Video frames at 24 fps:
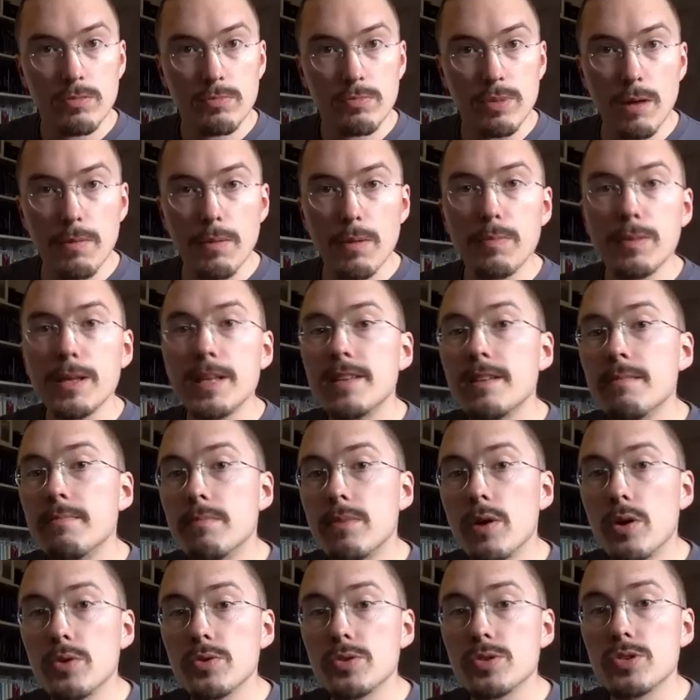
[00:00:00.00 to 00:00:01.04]
Probably the
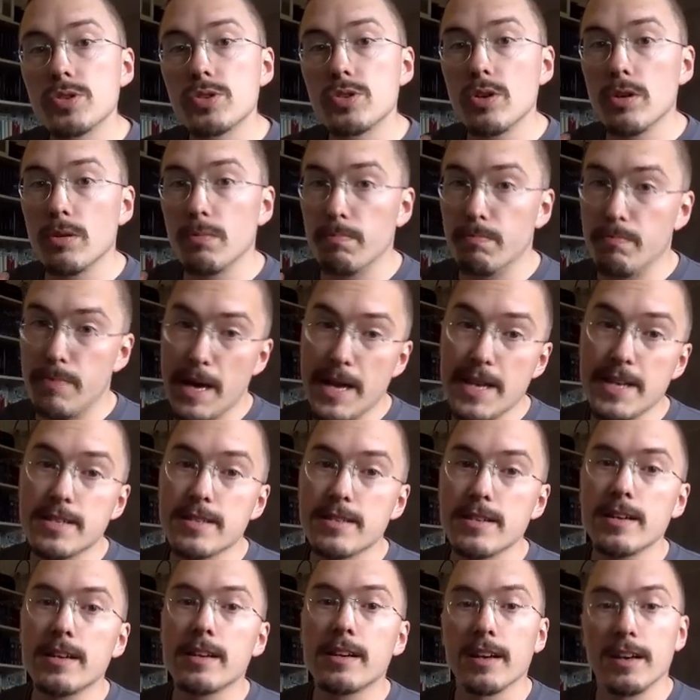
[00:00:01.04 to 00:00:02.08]
most
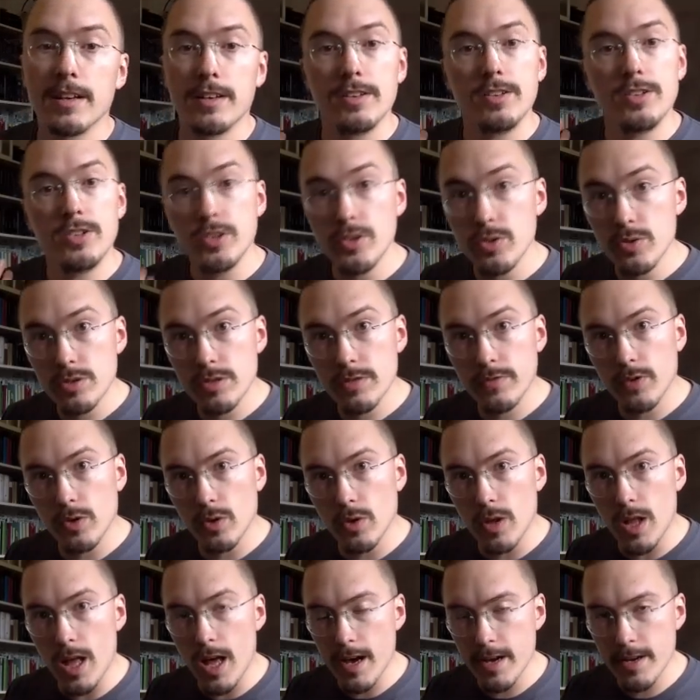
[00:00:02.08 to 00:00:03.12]
basic and
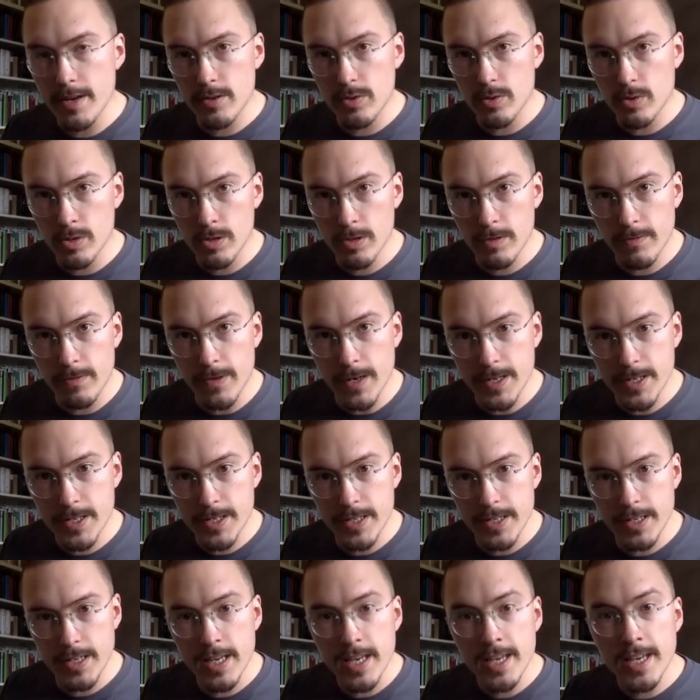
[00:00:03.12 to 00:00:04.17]
useful higher order
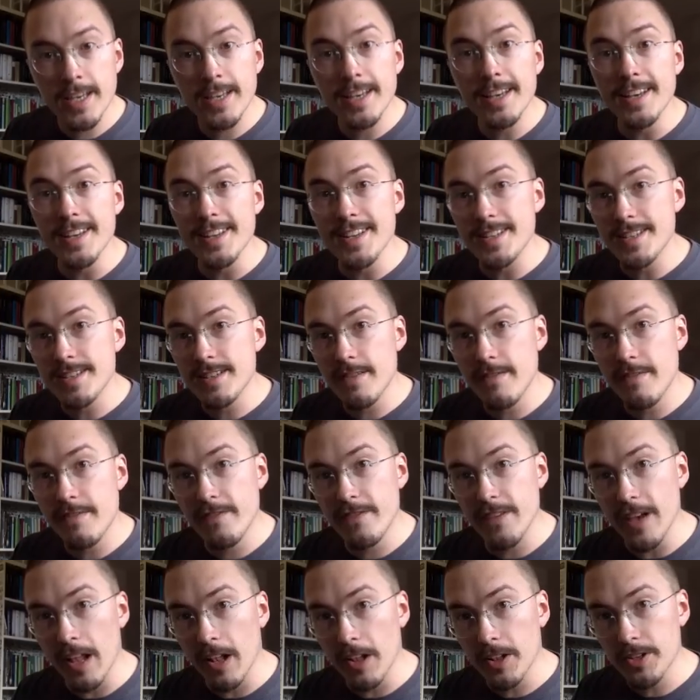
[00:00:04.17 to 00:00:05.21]
function is
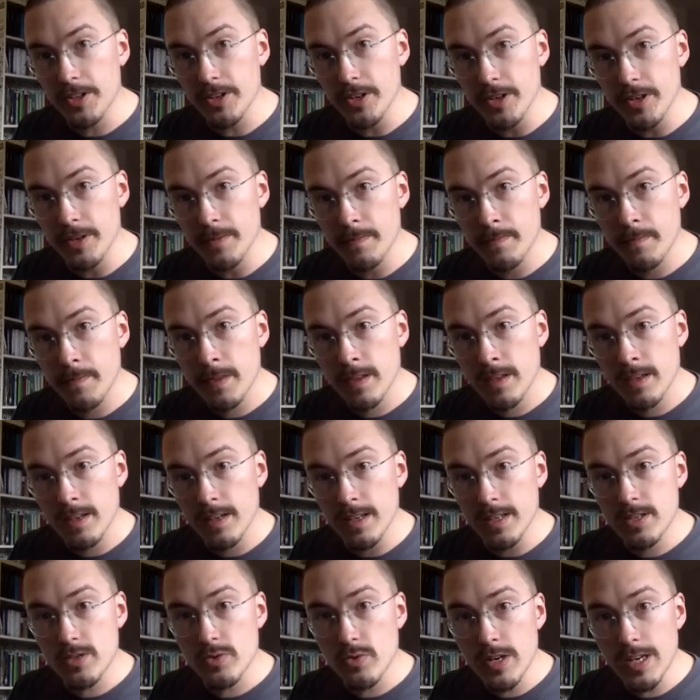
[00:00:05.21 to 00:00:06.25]
filter.
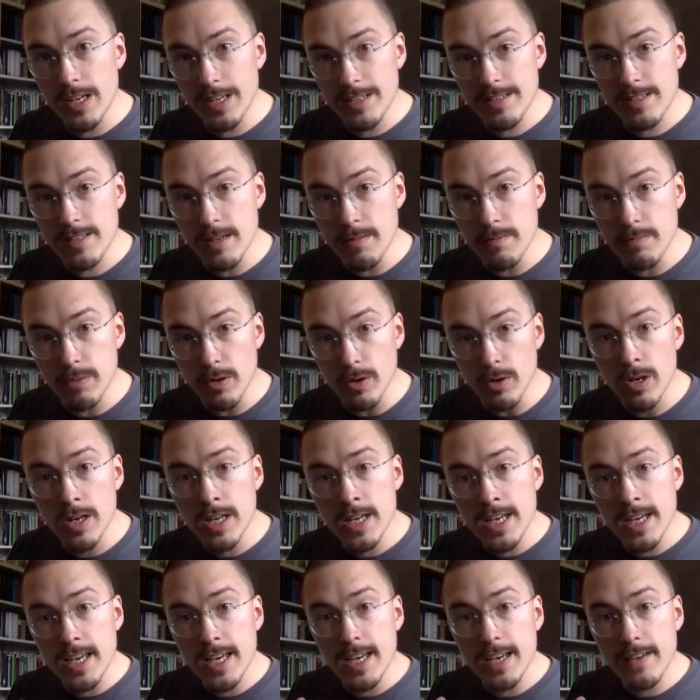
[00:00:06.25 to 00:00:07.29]
It's really simple.
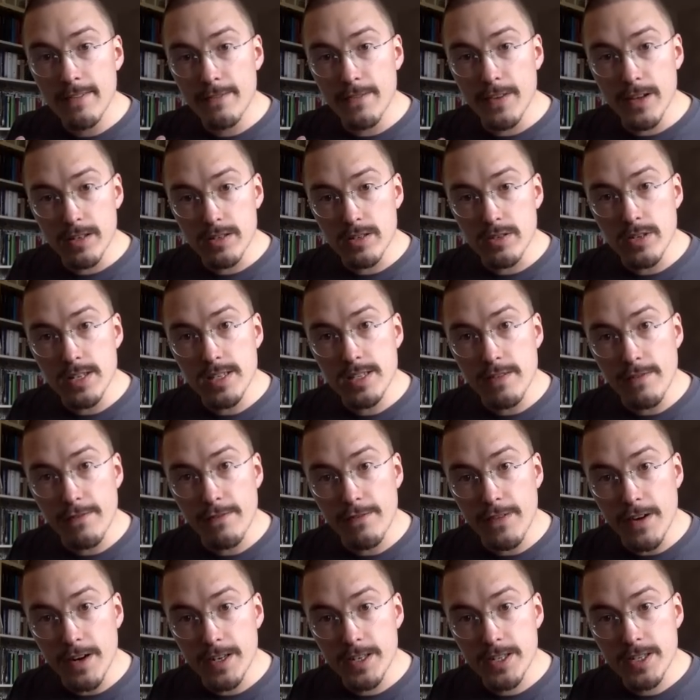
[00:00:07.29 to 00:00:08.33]
Filter is a
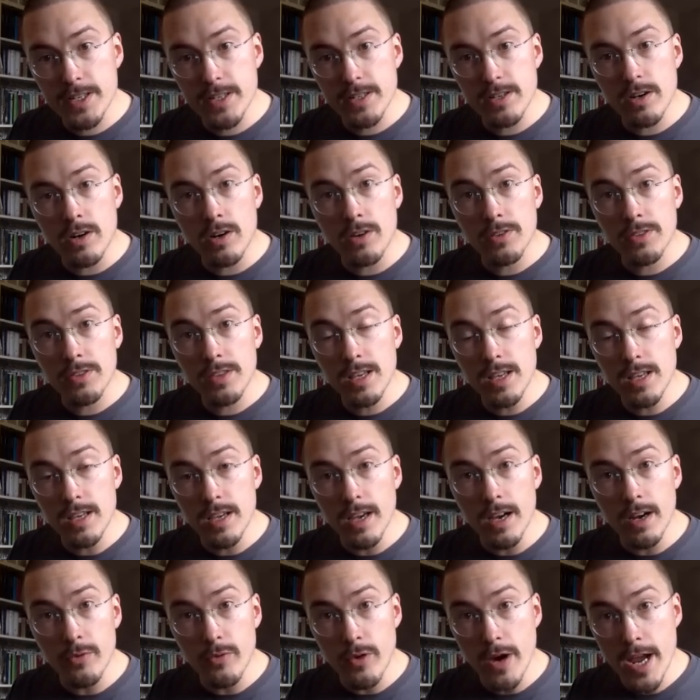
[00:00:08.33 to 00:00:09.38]
function on
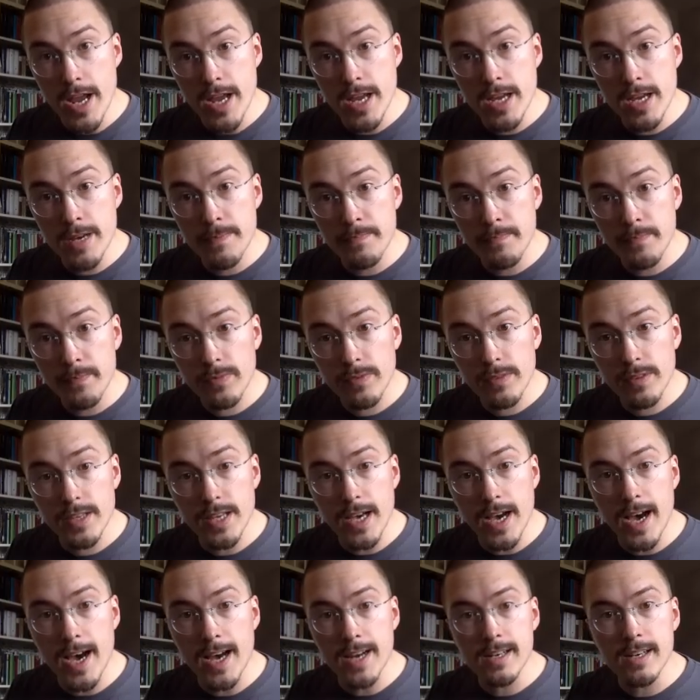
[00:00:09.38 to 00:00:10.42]
the array
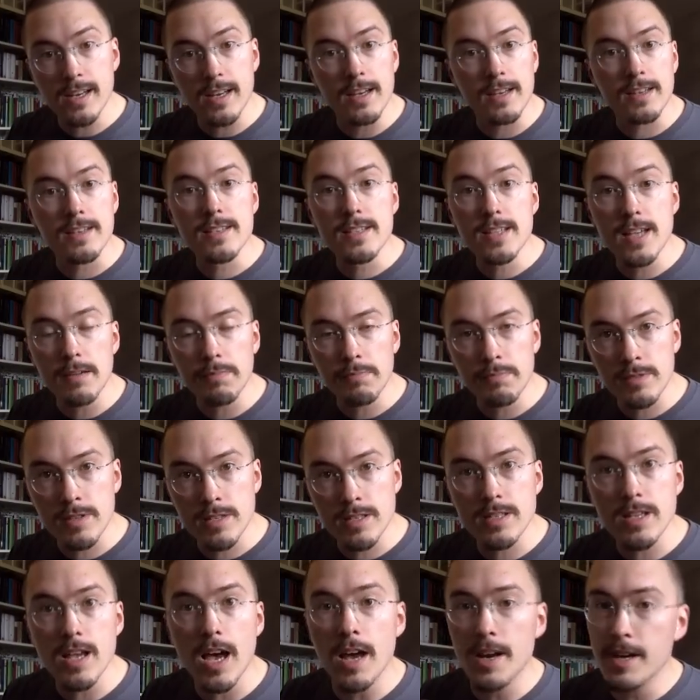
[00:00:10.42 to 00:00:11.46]
that
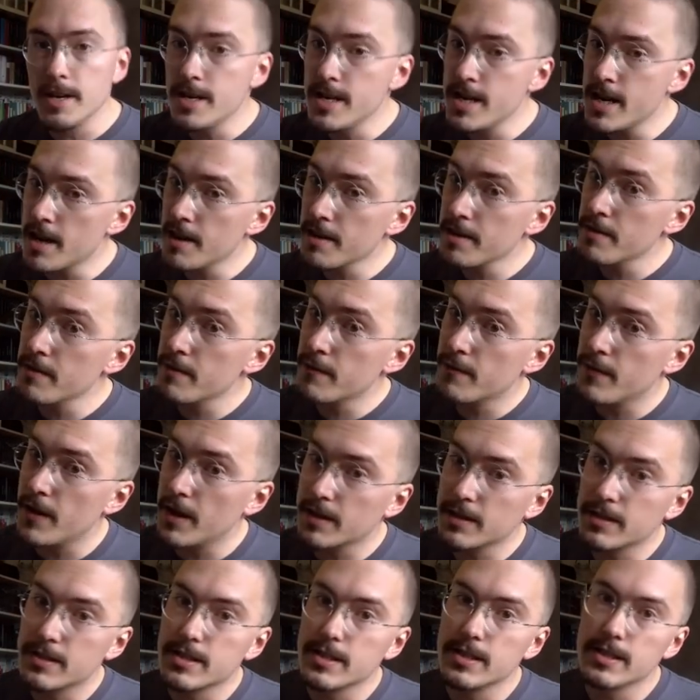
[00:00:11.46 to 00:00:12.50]
accepts another
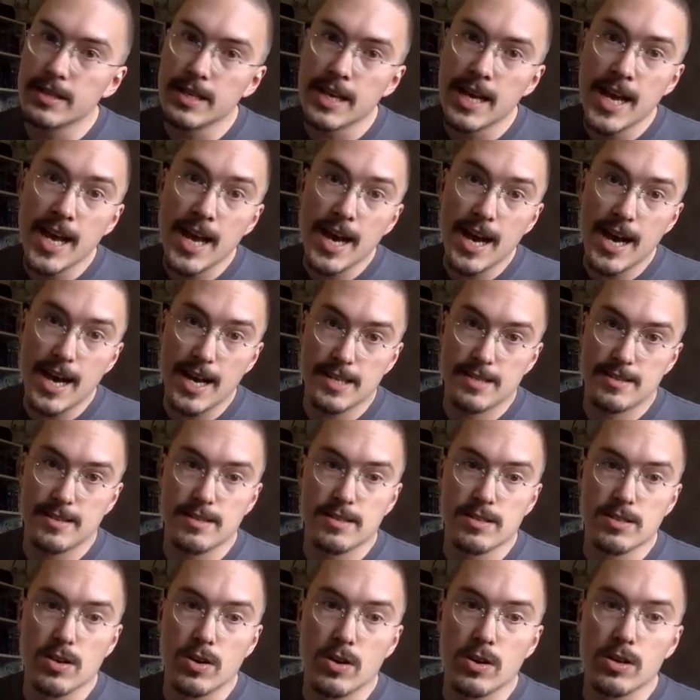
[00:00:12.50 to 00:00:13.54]
function as
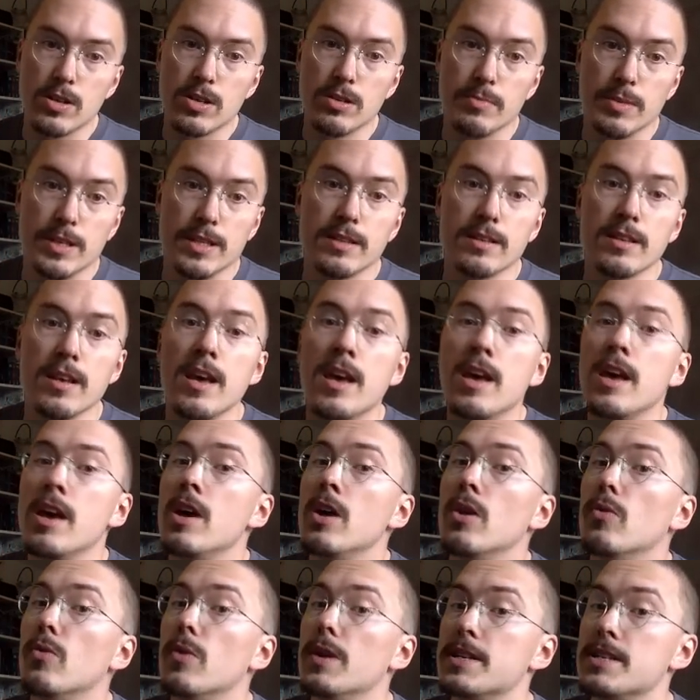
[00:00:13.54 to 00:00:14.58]
its argument,
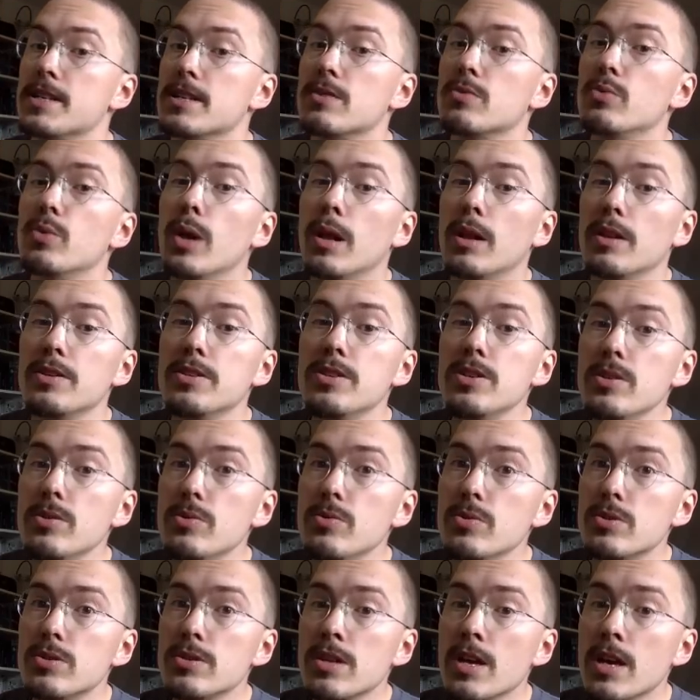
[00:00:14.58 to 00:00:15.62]
which it will
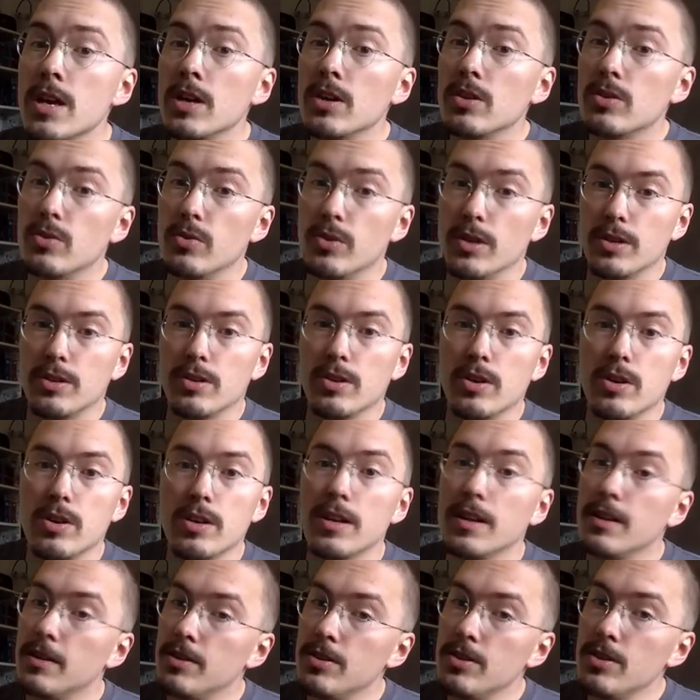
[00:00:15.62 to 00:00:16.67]
use to return
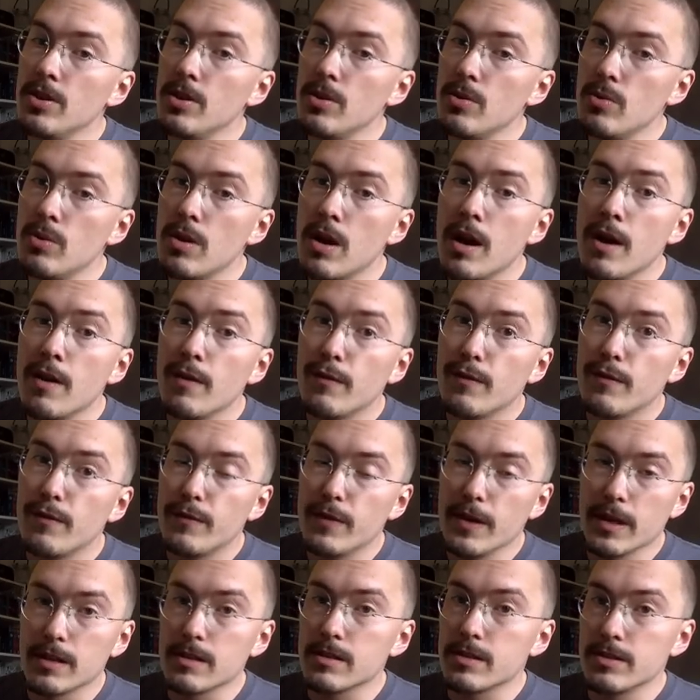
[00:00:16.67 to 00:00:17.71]
a new
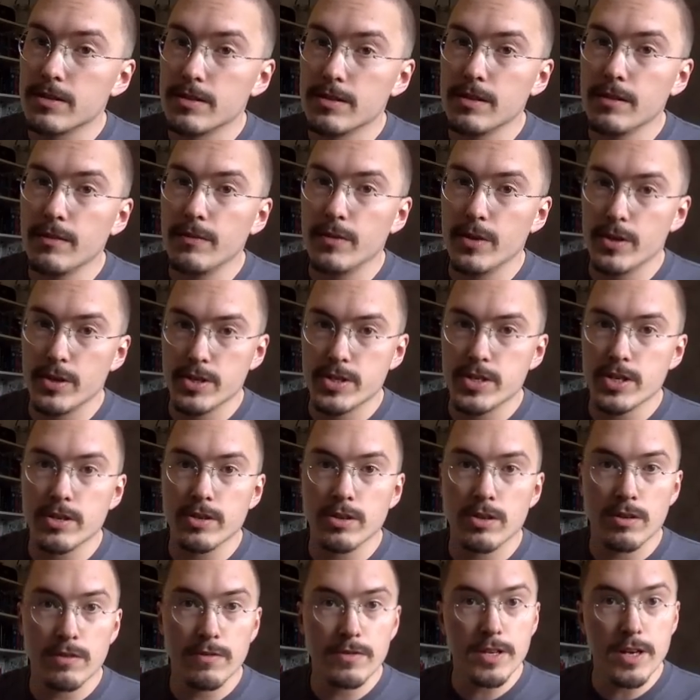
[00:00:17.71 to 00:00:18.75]
filtered version
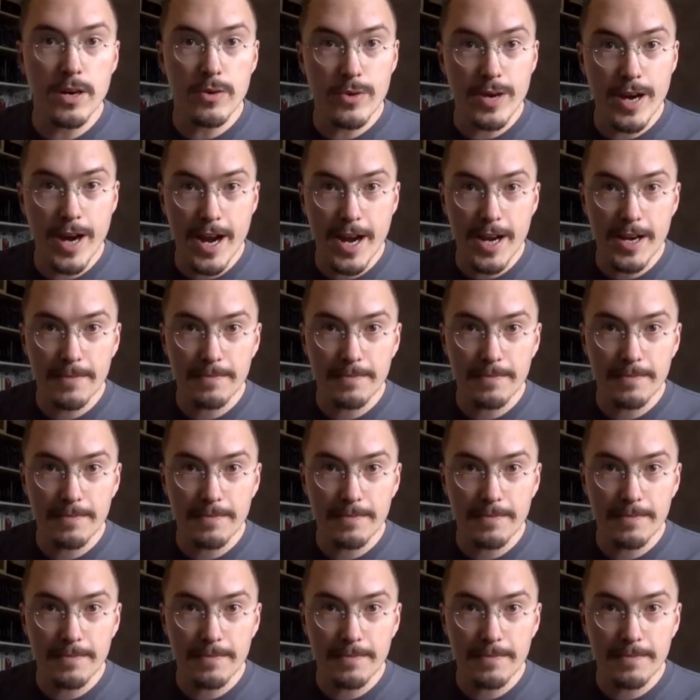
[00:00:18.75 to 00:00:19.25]
of the array.